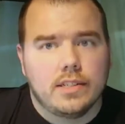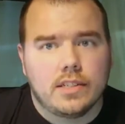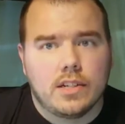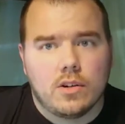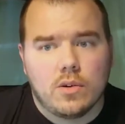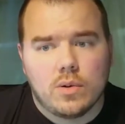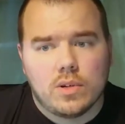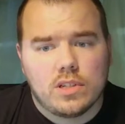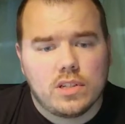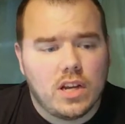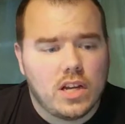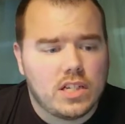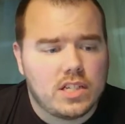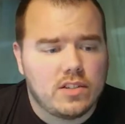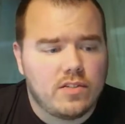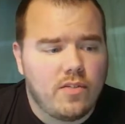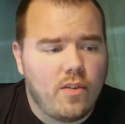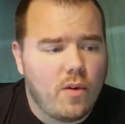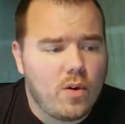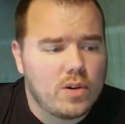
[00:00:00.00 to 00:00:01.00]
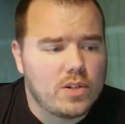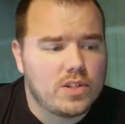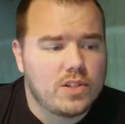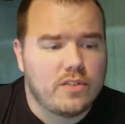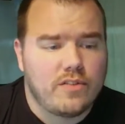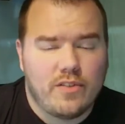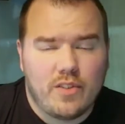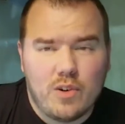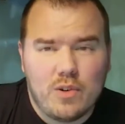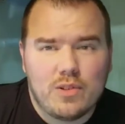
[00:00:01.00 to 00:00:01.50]
So as far as
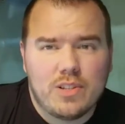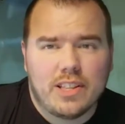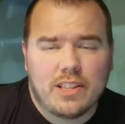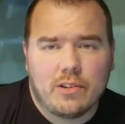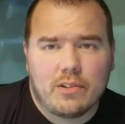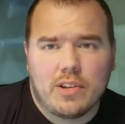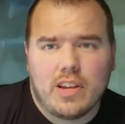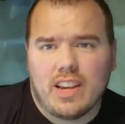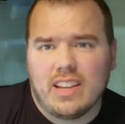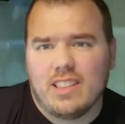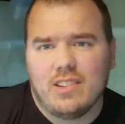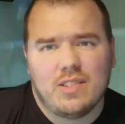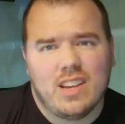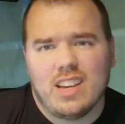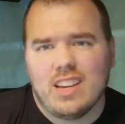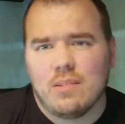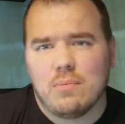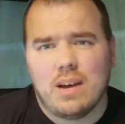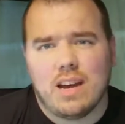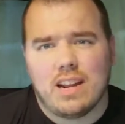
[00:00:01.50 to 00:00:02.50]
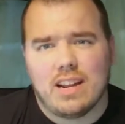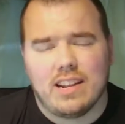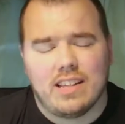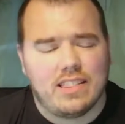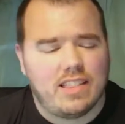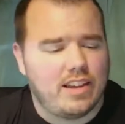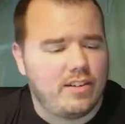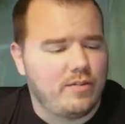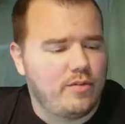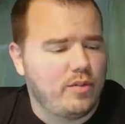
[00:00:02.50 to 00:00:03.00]
the foods that they'll take about
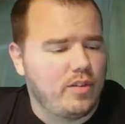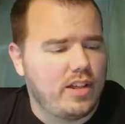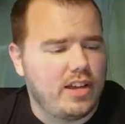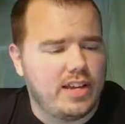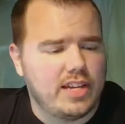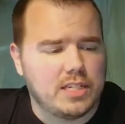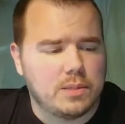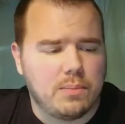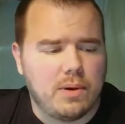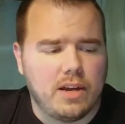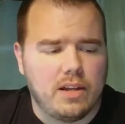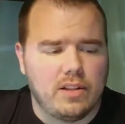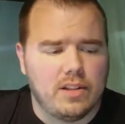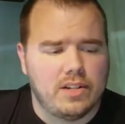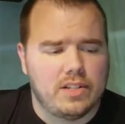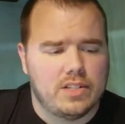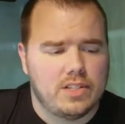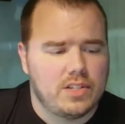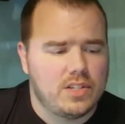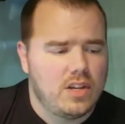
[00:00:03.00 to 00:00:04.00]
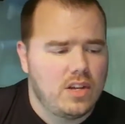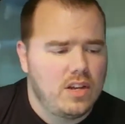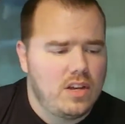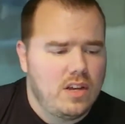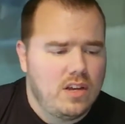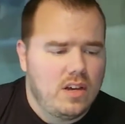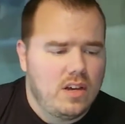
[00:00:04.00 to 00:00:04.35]
anything: flakes, pellets.